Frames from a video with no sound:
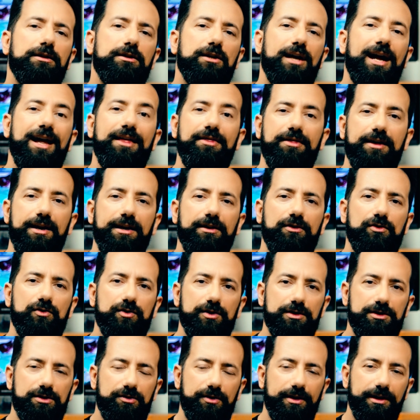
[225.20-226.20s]
and the 8
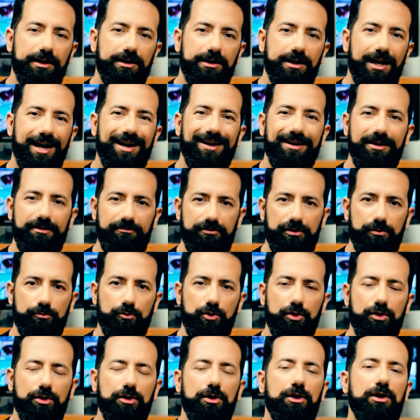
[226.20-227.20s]
string guitar even
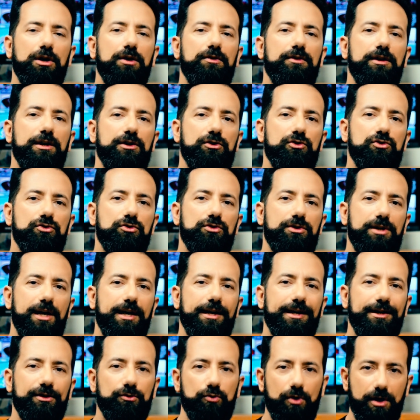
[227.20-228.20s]
more, that you should
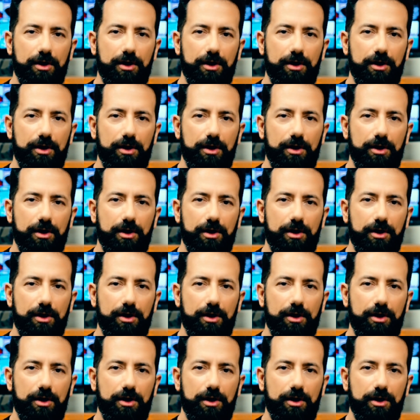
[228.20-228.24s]
take into